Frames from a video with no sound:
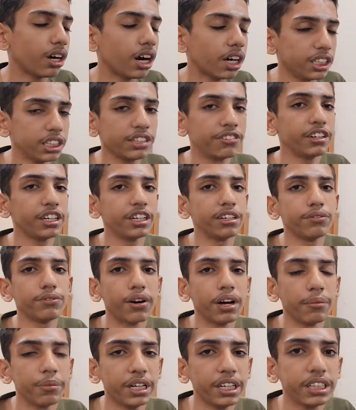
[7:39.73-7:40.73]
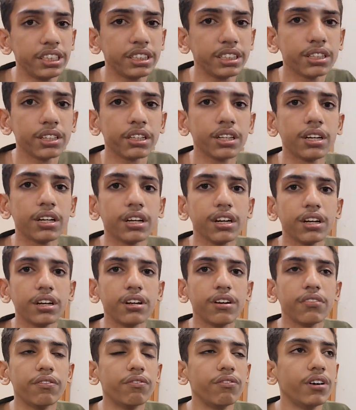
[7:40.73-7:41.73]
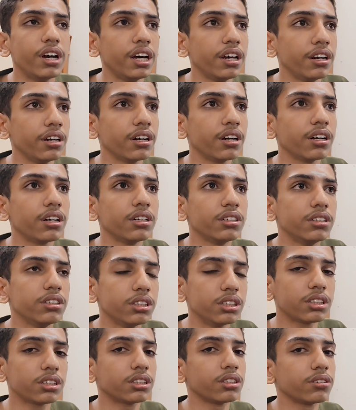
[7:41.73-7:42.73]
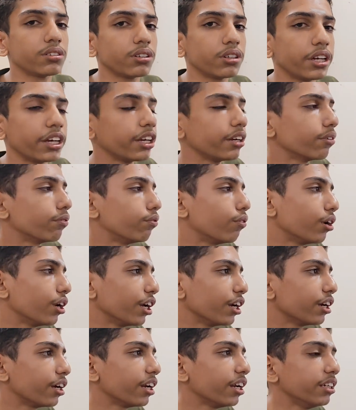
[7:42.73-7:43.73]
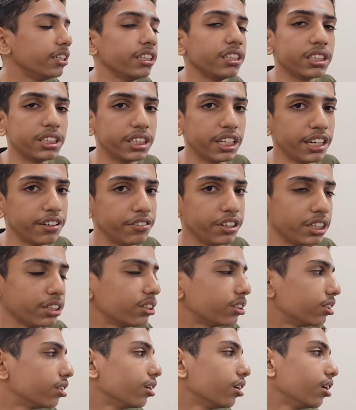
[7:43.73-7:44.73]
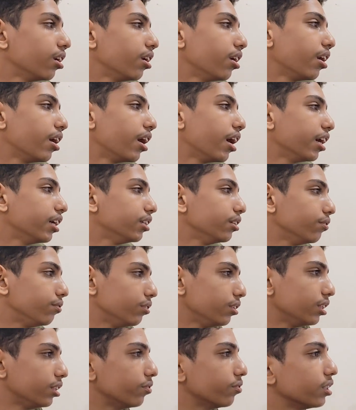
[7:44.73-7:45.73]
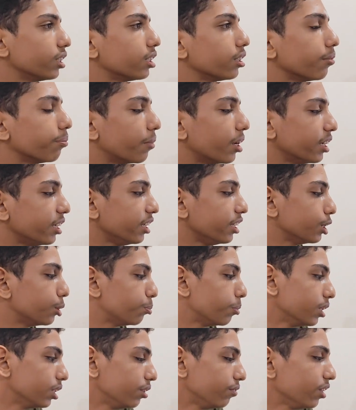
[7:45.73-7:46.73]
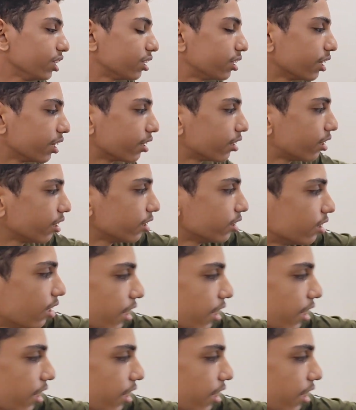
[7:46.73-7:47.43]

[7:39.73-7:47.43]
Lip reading: undivided families, where this is for encouraging savings. And if you invest some money in specific sectors,